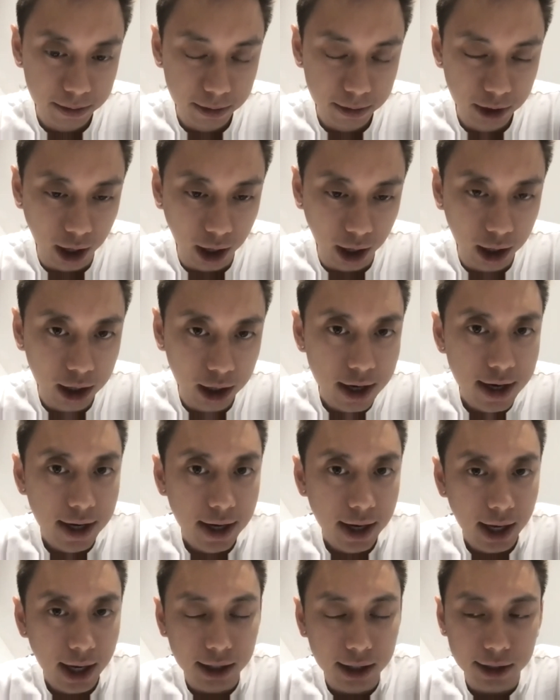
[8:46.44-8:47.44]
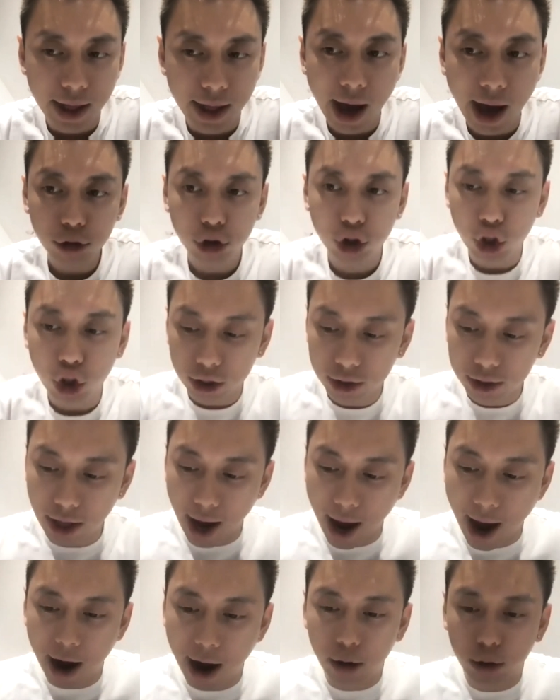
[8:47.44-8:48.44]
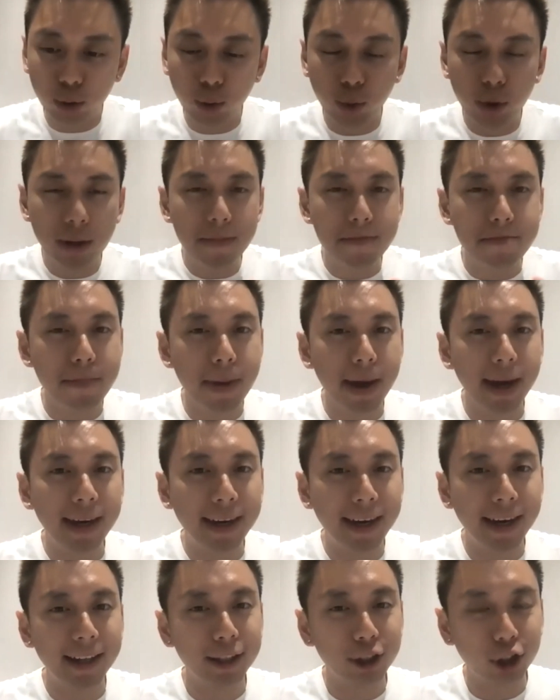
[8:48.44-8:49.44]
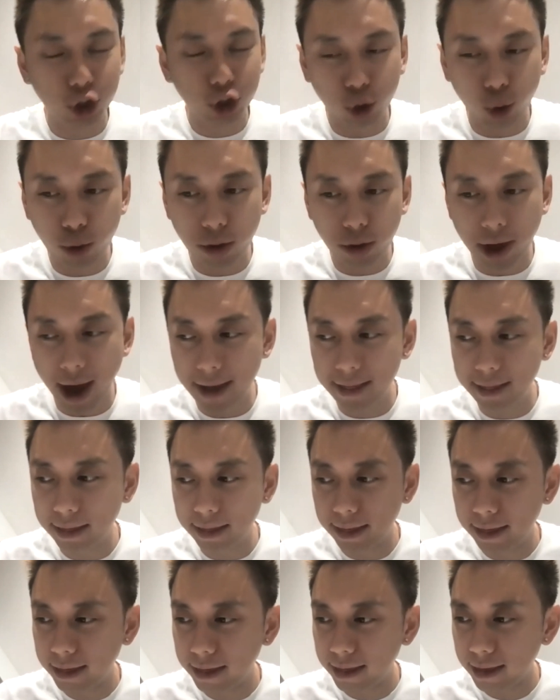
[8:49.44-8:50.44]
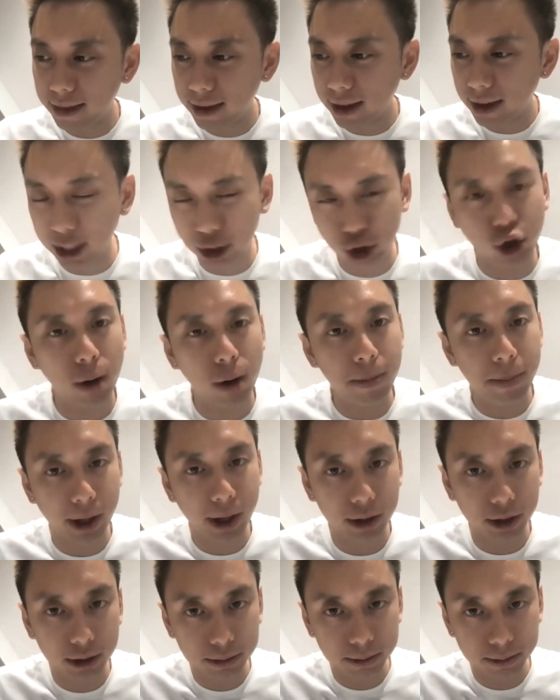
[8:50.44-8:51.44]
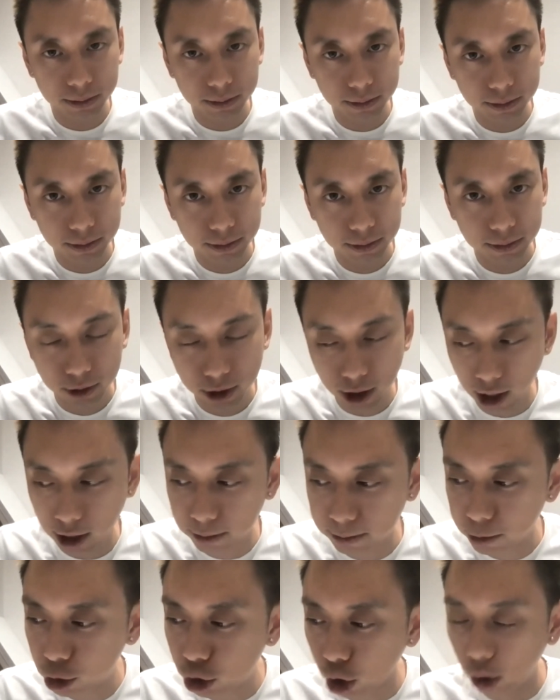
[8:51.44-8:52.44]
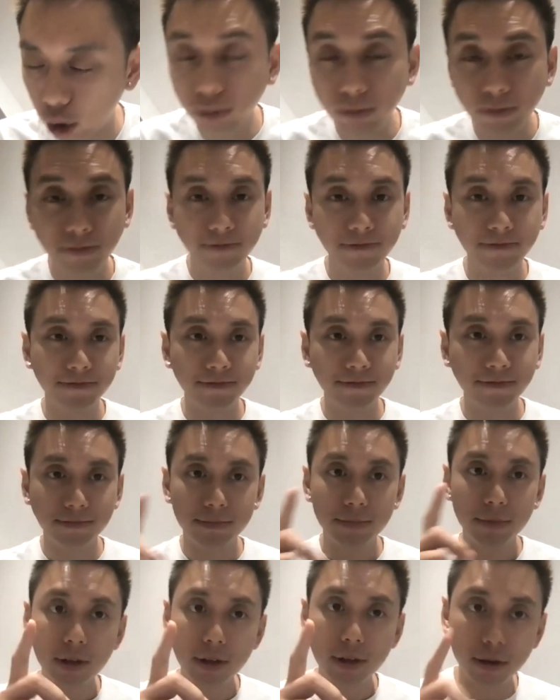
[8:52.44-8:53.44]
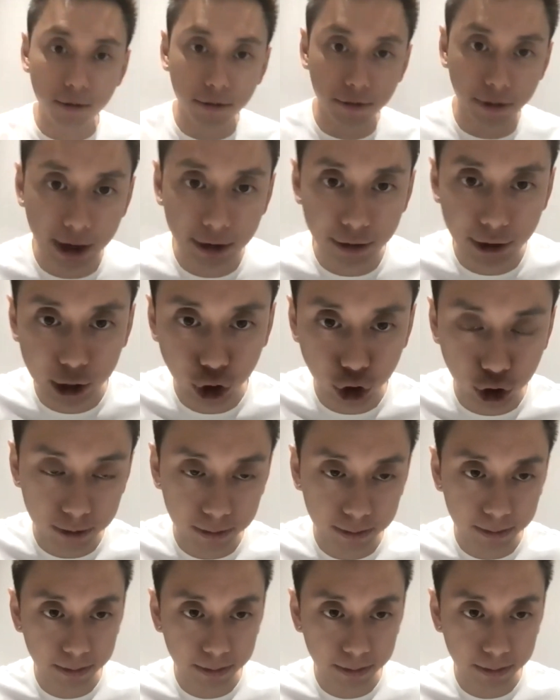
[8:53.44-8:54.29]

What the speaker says: okay? It's now just how do we make it so that it's compelling, okay? So, variation.